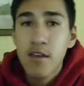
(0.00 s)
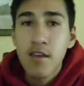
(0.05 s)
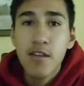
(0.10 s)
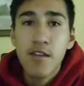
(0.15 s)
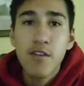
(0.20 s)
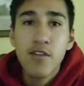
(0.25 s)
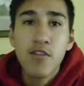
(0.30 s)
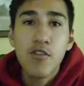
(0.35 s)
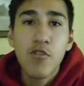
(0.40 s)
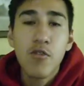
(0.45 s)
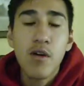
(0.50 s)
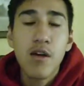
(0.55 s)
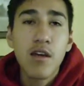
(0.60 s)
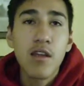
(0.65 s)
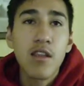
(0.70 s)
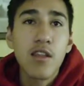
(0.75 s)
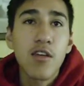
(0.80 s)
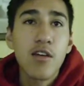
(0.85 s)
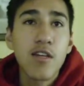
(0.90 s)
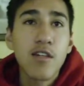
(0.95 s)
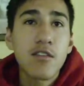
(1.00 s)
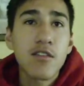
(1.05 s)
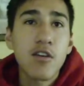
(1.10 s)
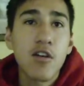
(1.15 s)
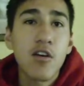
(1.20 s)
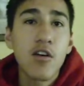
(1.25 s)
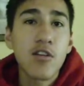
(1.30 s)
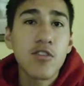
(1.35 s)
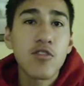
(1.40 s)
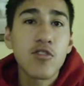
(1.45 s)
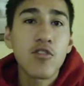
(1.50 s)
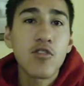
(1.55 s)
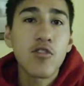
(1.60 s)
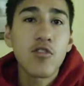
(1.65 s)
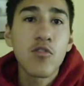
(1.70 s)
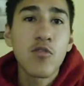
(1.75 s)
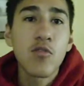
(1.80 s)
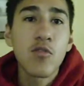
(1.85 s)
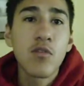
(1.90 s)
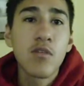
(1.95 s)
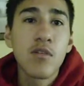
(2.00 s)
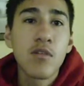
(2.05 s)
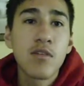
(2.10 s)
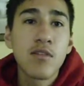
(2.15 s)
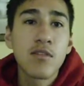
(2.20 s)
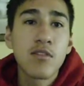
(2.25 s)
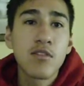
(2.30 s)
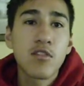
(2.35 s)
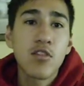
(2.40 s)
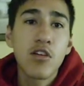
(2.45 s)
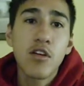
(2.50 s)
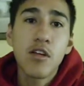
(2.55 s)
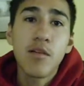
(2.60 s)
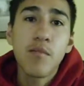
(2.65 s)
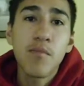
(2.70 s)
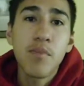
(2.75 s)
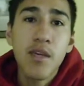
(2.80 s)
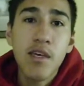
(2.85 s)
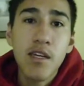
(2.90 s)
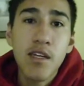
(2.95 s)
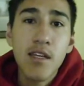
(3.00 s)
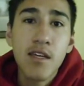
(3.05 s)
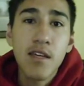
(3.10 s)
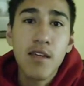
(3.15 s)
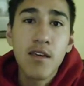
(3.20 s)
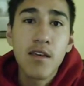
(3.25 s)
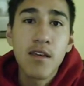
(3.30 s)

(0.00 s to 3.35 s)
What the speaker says: I'd like to also start competing,